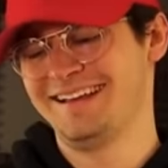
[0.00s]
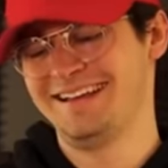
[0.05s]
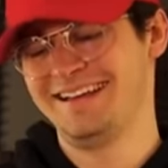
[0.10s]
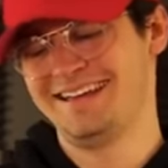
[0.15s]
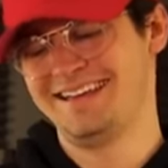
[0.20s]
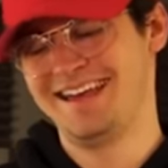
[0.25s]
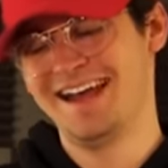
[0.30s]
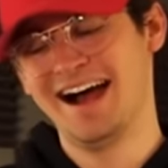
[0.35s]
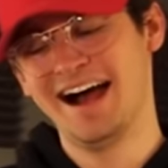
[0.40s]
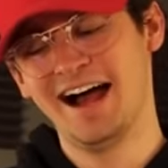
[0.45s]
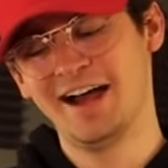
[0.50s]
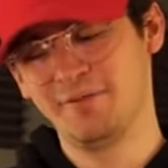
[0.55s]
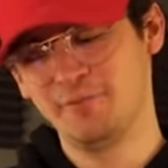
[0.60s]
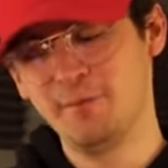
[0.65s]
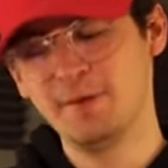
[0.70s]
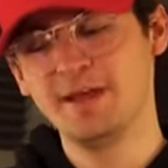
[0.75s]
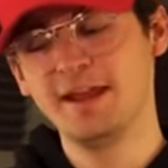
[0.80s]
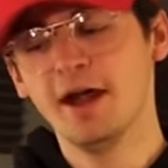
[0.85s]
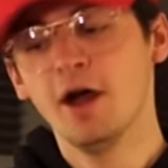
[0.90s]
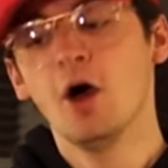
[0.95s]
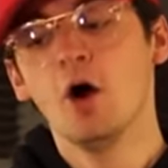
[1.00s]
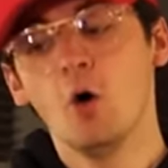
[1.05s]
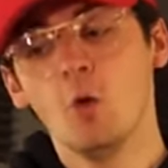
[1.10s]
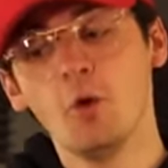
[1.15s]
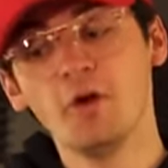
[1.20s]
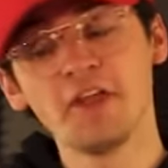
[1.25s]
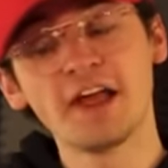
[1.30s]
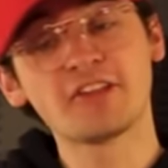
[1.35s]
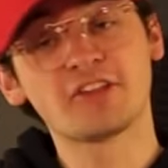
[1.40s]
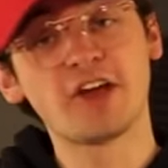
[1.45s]
Yeah, I mean,
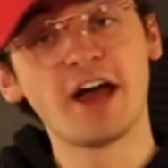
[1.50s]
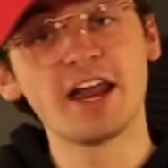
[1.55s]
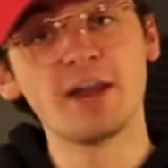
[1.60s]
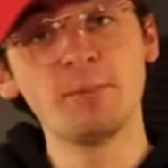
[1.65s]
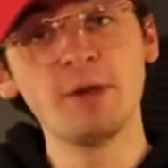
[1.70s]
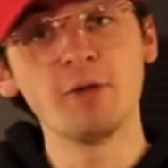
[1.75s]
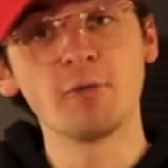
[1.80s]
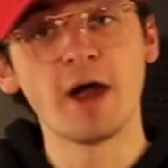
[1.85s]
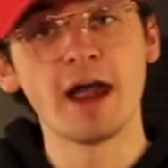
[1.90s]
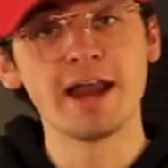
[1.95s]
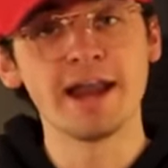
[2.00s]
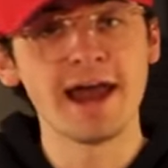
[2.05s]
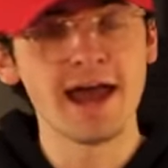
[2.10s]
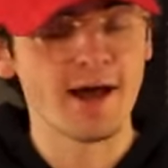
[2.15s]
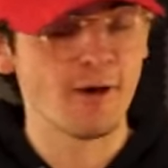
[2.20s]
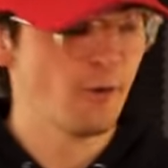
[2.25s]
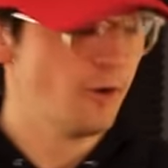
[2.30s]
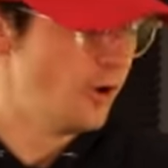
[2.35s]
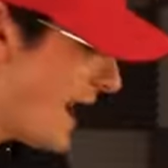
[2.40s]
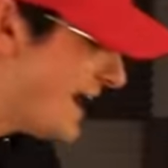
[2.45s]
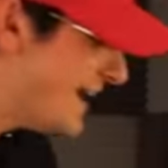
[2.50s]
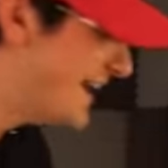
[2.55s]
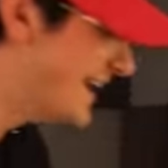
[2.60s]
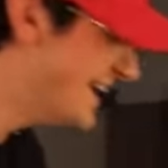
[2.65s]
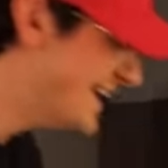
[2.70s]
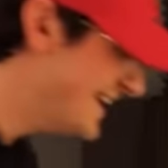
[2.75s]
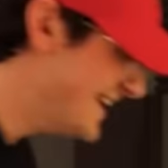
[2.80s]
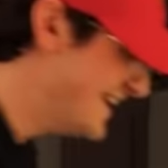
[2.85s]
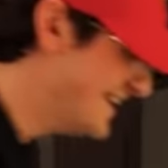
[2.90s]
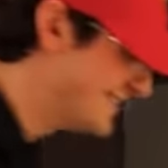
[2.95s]
well, that's kind of me right now. Why
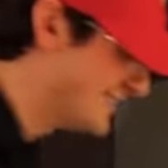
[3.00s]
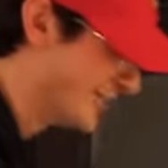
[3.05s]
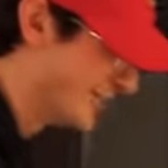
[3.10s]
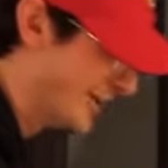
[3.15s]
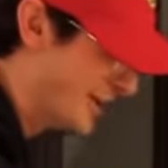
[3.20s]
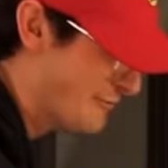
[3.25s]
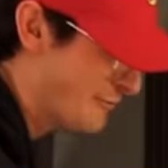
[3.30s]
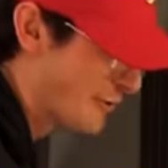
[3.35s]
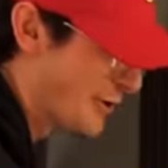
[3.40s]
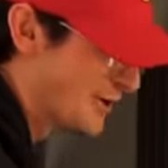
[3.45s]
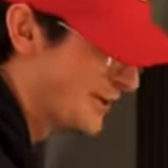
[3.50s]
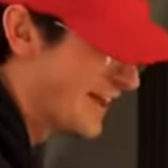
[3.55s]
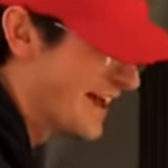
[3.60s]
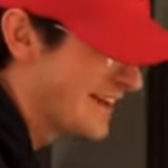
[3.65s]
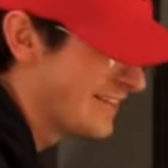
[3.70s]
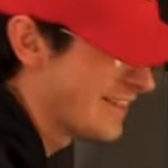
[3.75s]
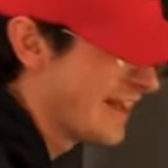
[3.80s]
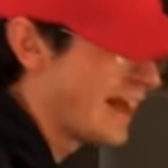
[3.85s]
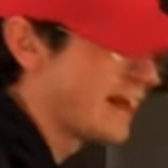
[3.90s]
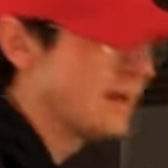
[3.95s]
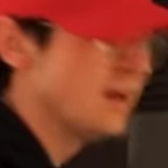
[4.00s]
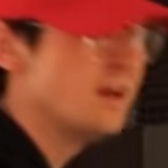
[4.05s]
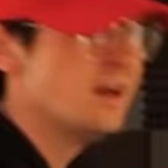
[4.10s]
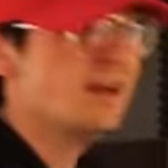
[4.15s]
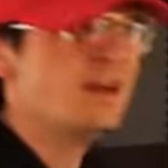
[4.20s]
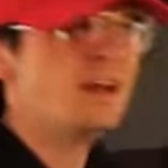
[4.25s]
did he deliver it like that?